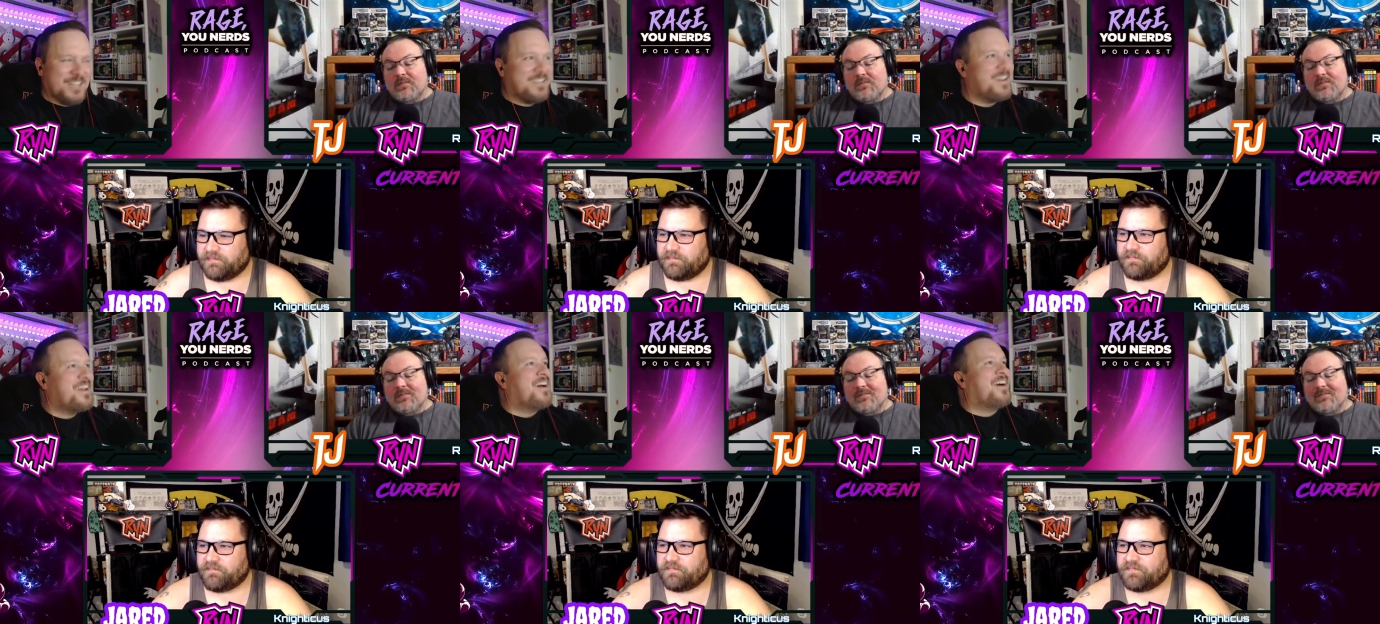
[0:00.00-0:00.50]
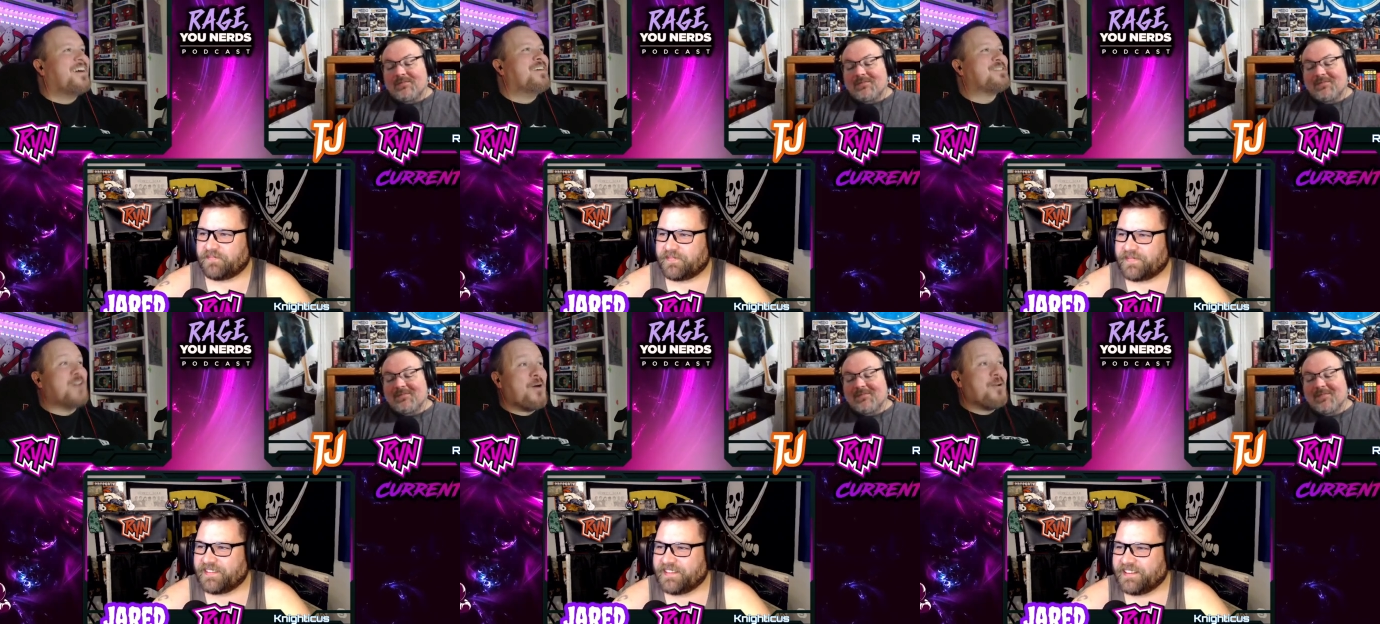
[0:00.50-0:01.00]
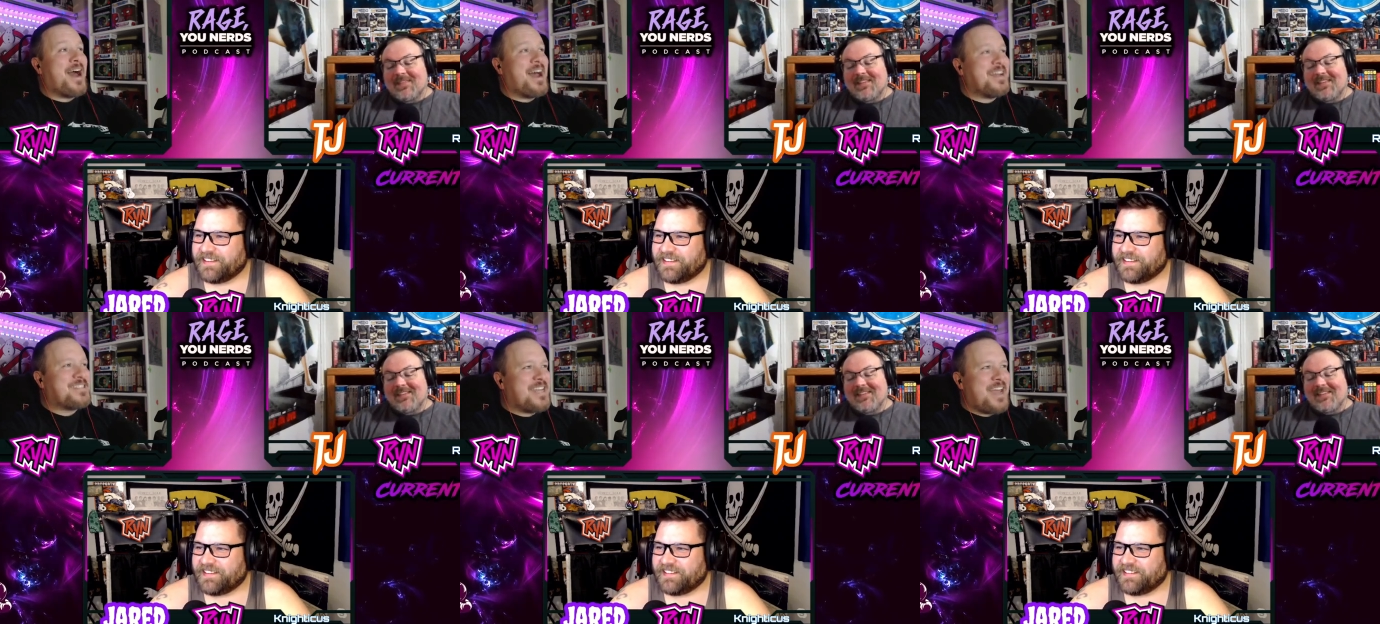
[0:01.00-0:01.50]
Speaker 1: Shit. So,
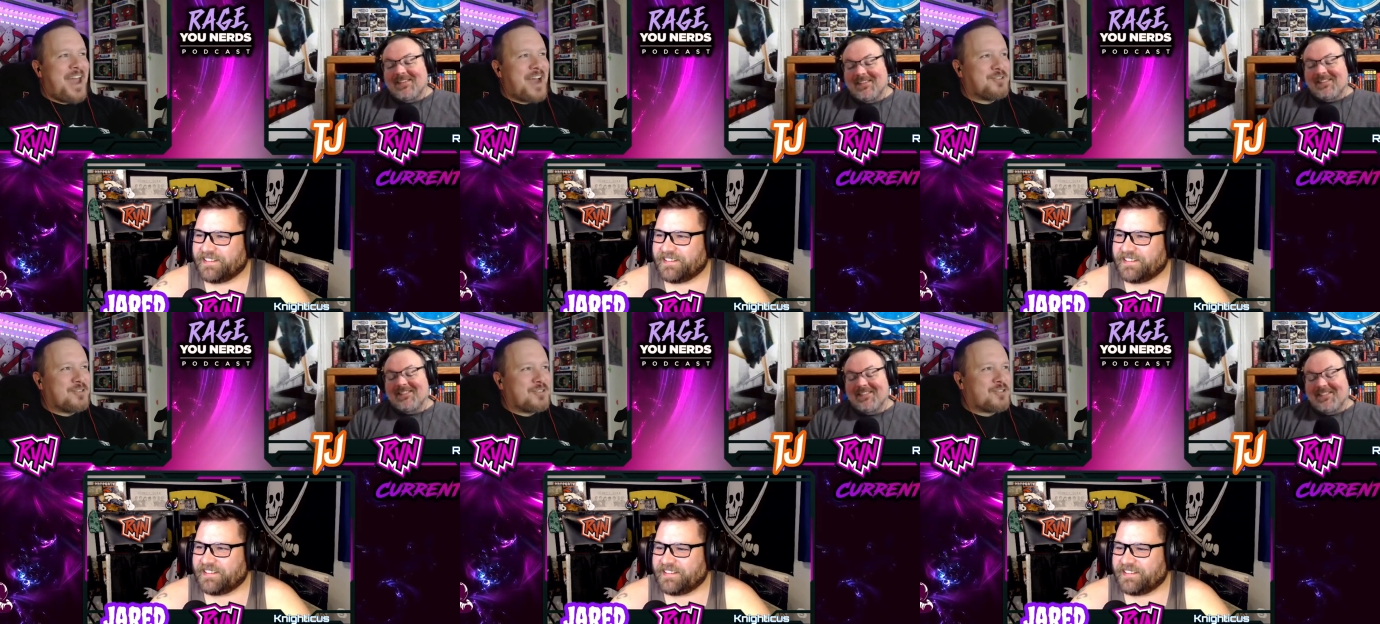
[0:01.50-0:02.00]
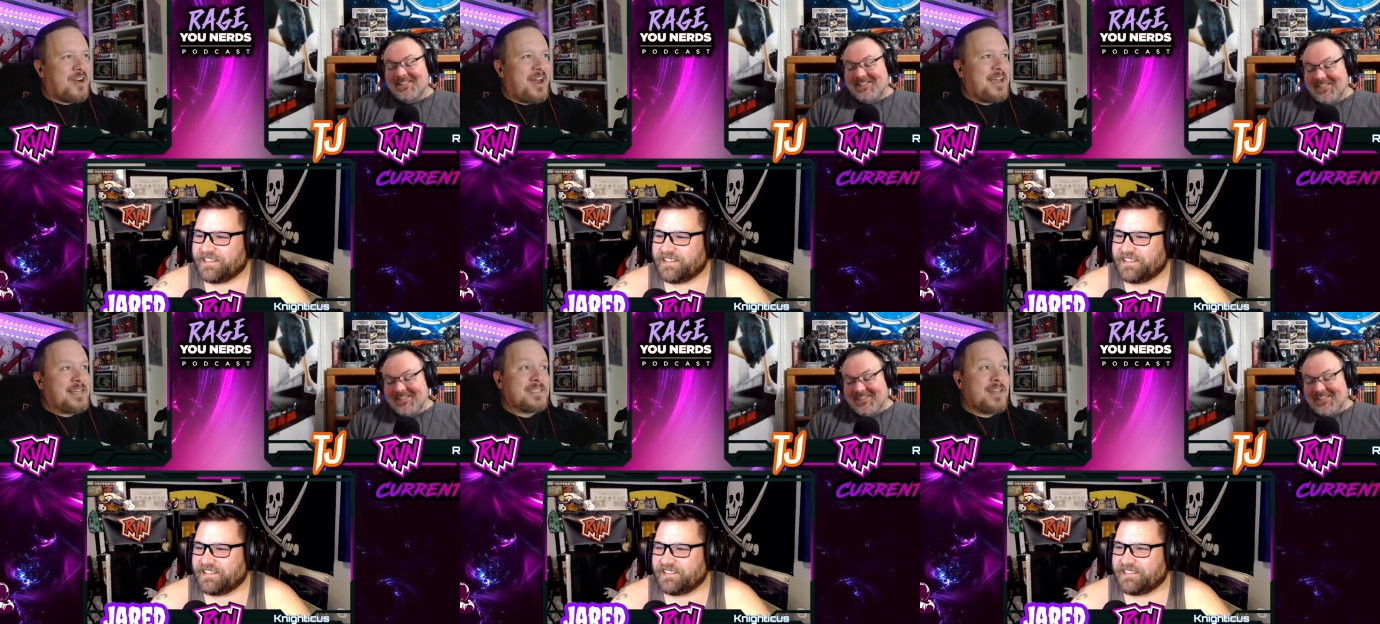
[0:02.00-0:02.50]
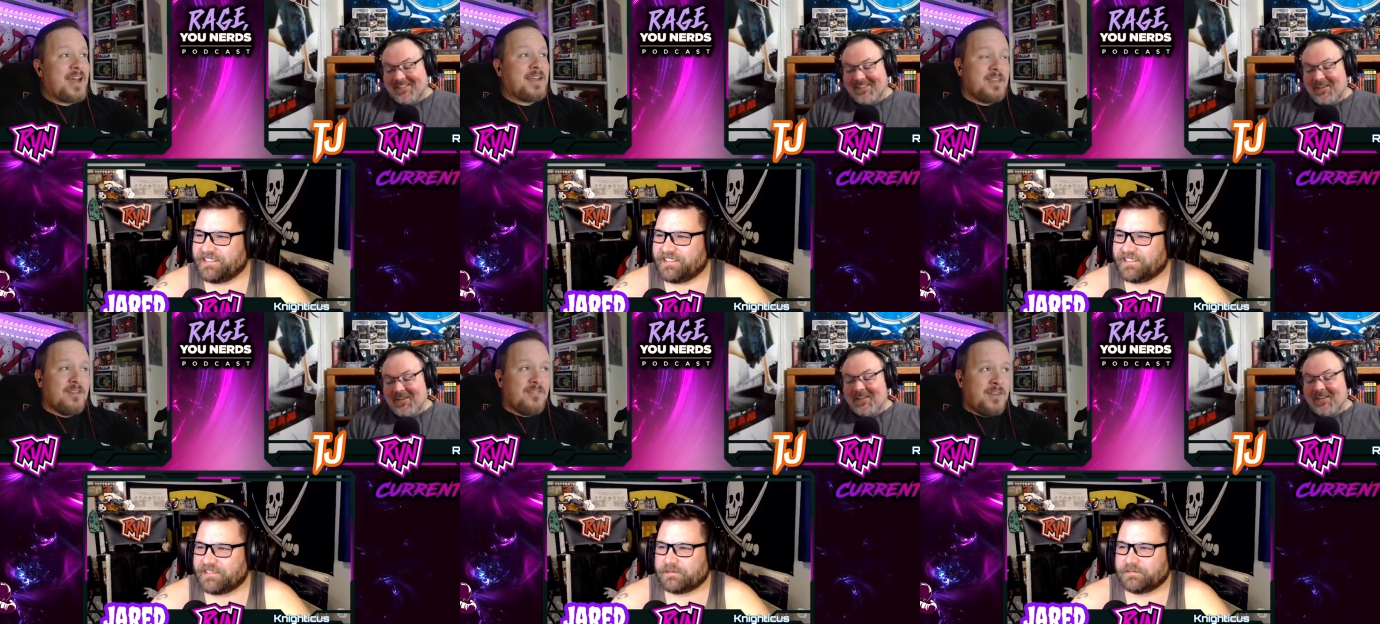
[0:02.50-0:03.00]
guys, the actor strike is like
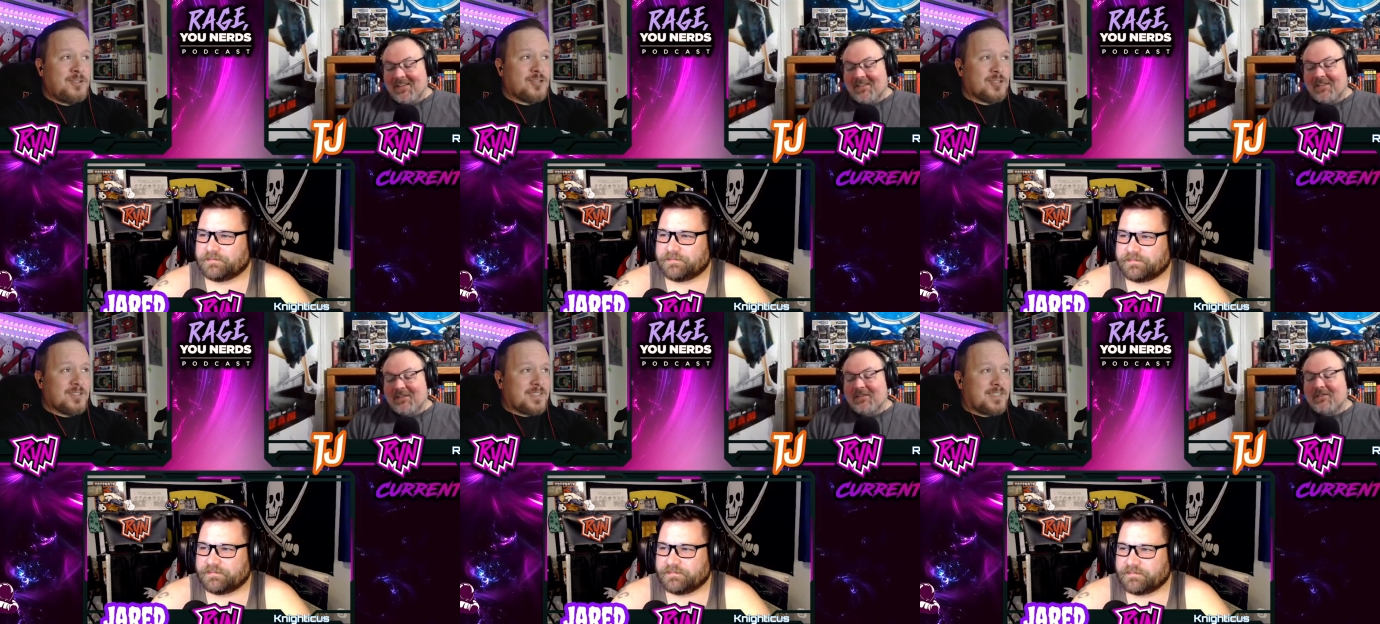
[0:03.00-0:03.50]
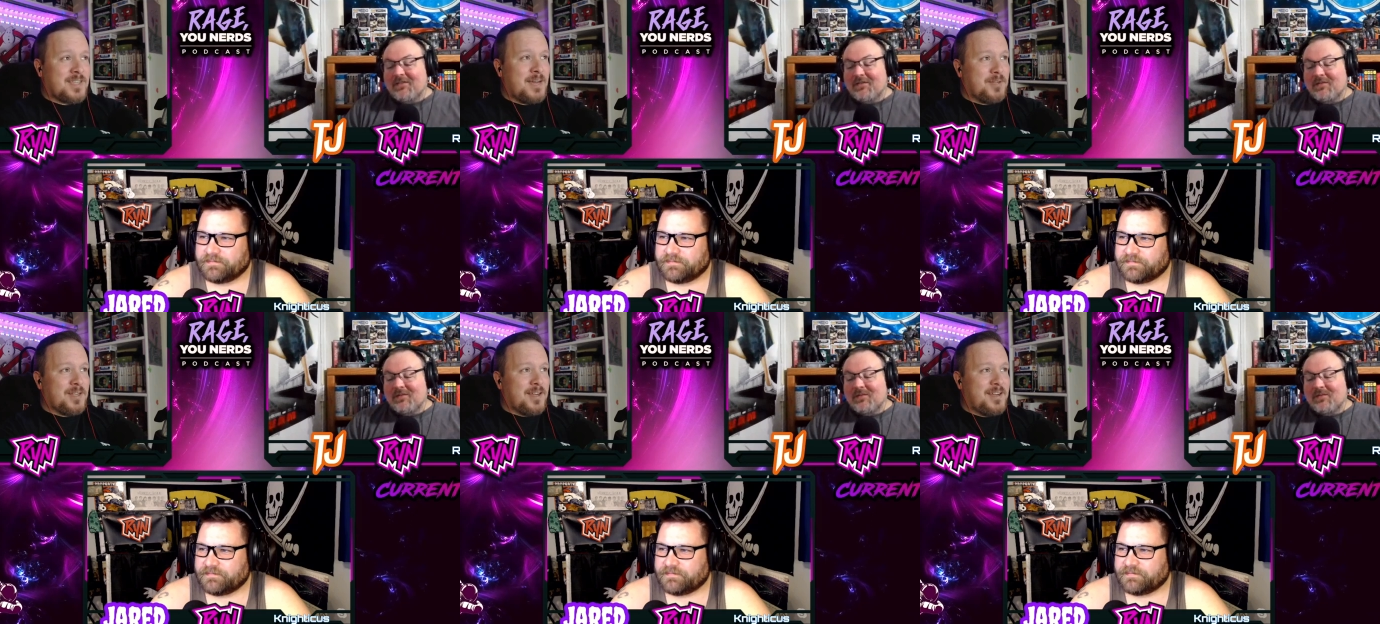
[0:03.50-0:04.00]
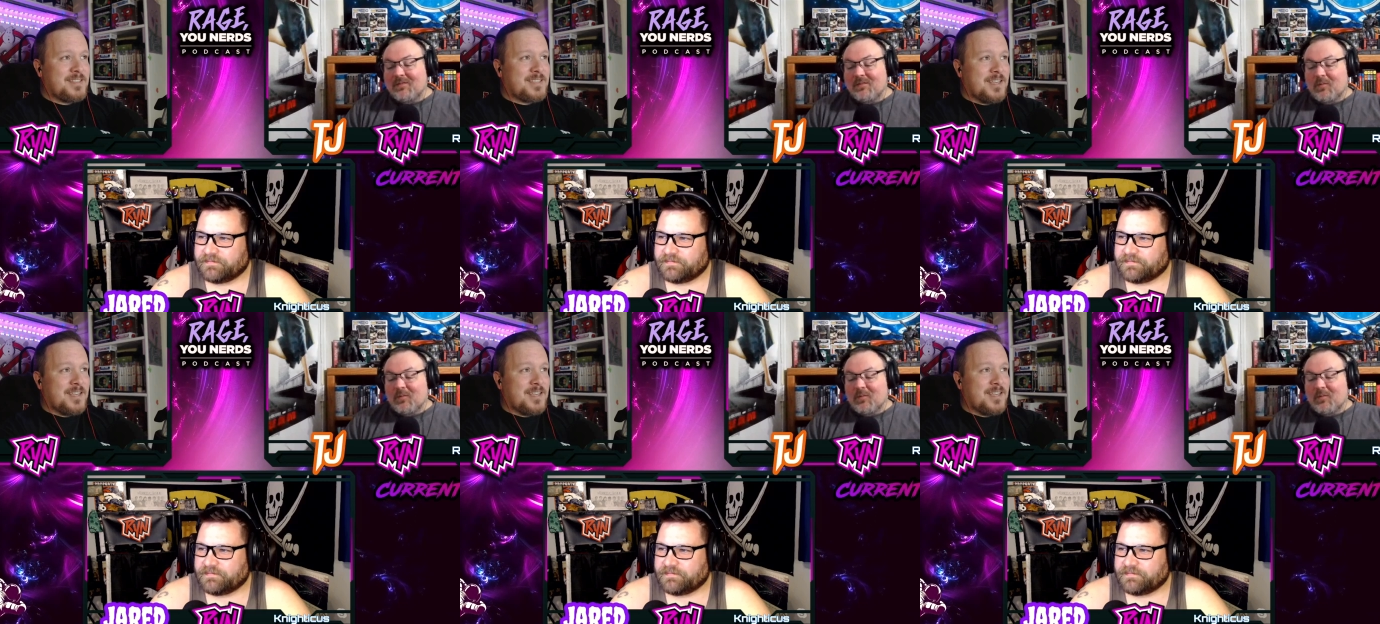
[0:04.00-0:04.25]
the Avengers assembling against